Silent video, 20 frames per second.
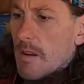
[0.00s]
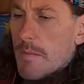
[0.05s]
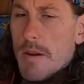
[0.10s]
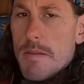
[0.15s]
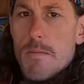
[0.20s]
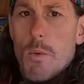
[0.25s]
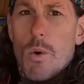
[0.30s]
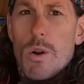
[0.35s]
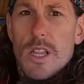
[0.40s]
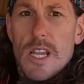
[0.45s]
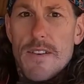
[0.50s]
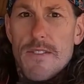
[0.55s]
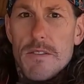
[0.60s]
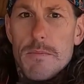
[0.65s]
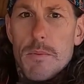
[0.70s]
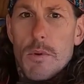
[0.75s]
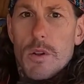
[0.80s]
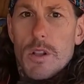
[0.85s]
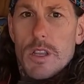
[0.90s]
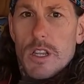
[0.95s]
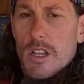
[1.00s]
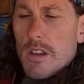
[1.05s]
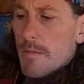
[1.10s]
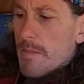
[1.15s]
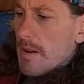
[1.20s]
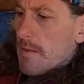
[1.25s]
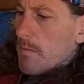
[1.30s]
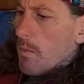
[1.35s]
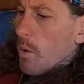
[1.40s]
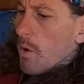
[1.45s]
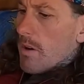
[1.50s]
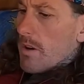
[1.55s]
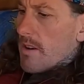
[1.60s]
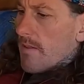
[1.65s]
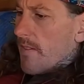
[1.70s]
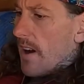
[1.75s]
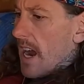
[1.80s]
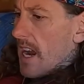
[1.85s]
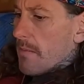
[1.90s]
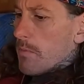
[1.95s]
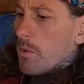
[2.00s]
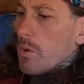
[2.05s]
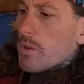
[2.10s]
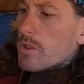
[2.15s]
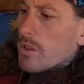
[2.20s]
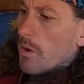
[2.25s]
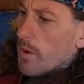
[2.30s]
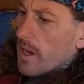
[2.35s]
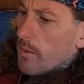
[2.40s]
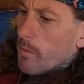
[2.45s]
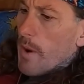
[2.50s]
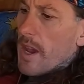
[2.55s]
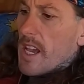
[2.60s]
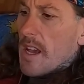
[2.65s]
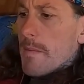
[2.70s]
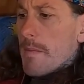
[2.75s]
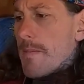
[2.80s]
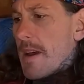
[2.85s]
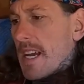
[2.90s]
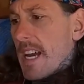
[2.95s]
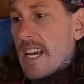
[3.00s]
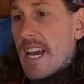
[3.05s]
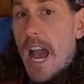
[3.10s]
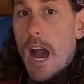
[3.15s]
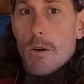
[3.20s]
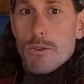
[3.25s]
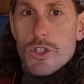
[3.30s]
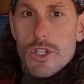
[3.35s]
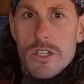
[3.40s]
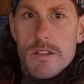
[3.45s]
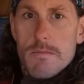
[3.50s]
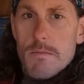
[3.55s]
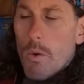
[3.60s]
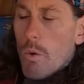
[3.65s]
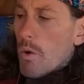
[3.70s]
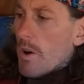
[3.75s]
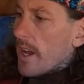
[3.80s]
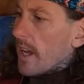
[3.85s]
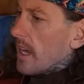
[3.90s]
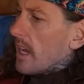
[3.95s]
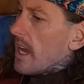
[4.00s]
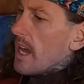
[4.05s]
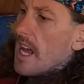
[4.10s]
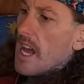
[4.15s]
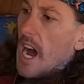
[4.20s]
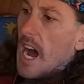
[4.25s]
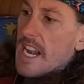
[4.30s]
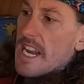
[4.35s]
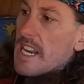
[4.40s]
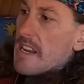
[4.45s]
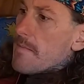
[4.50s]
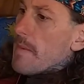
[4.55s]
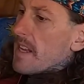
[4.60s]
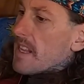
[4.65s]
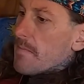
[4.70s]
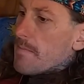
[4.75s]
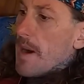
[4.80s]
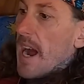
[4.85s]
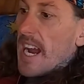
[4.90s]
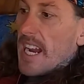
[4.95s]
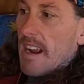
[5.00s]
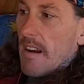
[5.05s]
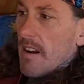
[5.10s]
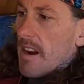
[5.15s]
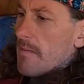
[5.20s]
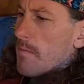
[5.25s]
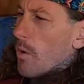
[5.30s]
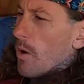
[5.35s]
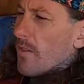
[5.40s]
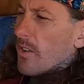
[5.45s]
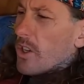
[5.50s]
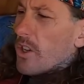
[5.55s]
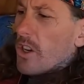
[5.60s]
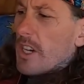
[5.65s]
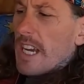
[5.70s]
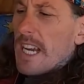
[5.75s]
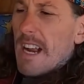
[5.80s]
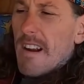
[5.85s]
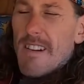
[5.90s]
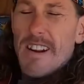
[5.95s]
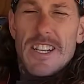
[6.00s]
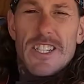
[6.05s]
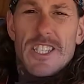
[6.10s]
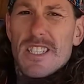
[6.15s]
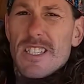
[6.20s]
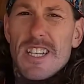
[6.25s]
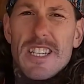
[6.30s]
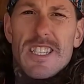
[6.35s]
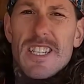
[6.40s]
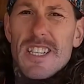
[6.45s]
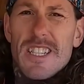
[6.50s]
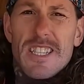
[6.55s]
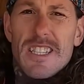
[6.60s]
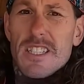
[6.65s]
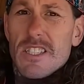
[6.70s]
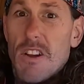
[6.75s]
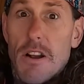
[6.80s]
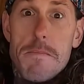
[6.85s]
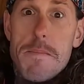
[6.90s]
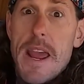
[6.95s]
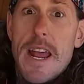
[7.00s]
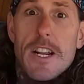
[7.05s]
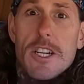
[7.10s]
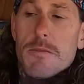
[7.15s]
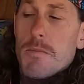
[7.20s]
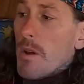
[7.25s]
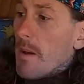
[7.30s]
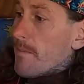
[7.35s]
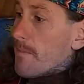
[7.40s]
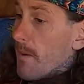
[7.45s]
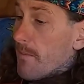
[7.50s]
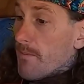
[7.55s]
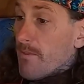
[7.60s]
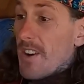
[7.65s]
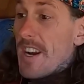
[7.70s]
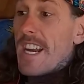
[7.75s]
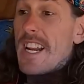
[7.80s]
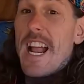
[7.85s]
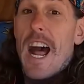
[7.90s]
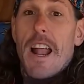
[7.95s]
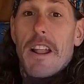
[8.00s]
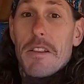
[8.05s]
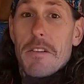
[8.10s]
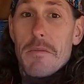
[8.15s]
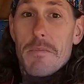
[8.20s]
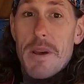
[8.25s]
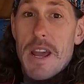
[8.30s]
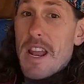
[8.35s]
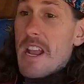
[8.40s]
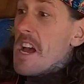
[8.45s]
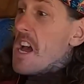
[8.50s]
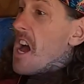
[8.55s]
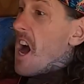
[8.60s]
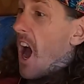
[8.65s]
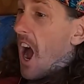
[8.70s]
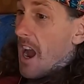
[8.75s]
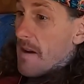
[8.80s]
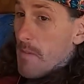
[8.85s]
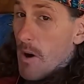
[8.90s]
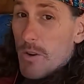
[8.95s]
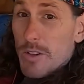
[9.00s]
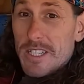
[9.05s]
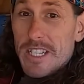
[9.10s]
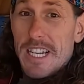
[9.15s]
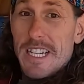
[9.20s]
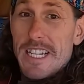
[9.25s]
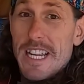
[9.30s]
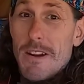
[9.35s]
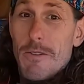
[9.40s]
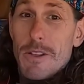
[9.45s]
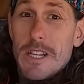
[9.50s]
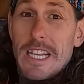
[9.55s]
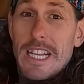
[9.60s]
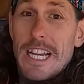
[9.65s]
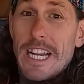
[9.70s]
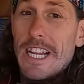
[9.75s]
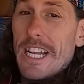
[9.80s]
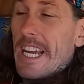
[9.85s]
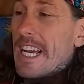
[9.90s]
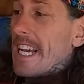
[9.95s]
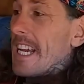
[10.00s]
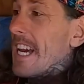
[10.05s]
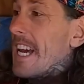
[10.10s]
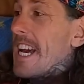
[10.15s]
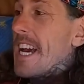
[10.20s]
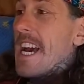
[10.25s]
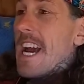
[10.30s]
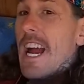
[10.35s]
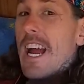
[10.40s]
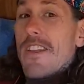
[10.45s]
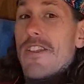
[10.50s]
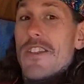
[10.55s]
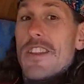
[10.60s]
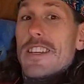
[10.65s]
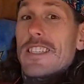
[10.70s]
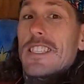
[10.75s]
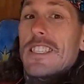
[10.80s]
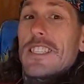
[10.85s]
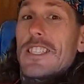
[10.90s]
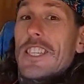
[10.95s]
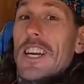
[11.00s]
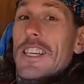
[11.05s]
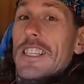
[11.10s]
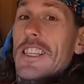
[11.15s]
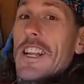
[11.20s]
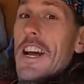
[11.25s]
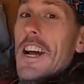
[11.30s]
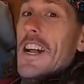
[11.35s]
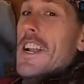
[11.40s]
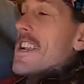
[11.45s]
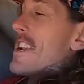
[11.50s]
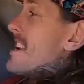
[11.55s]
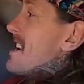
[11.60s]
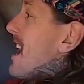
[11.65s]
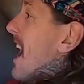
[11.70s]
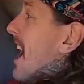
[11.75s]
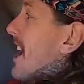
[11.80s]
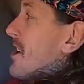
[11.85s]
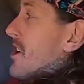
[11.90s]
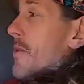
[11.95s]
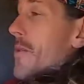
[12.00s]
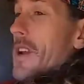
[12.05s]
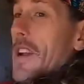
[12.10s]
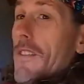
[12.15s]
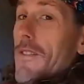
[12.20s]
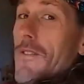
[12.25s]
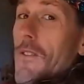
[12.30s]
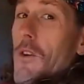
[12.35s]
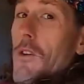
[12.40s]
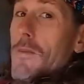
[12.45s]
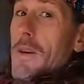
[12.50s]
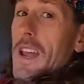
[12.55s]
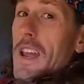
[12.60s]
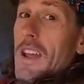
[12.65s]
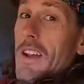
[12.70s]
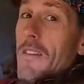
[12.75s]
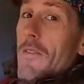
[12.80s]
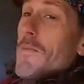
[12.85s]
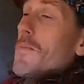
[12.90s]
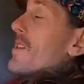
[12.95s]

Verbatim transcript: a little bit more livable, a little bit more dividable so we can wake up and make a couch in the morning. I need to make the back area more of a cooking area. It's just, it's, this is unmanageable. I'm, I'm freaking out a little bit. I'm O C D with cleaning, and this is just not doing it for me.